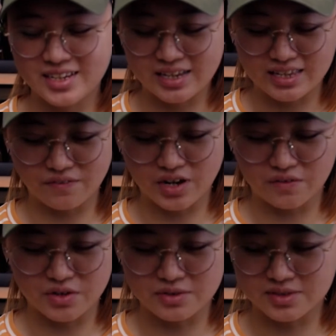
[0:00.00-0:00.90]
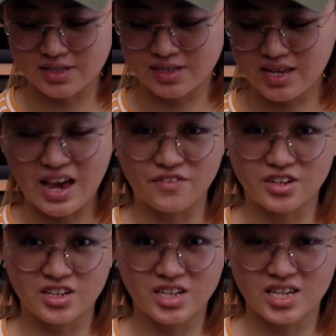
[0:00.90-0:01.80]
and I never ever used it ever
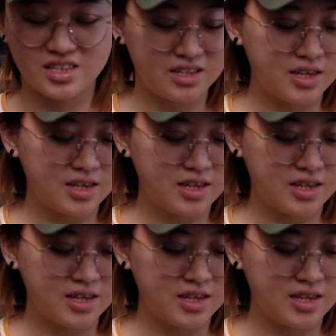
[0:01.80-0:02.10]
again.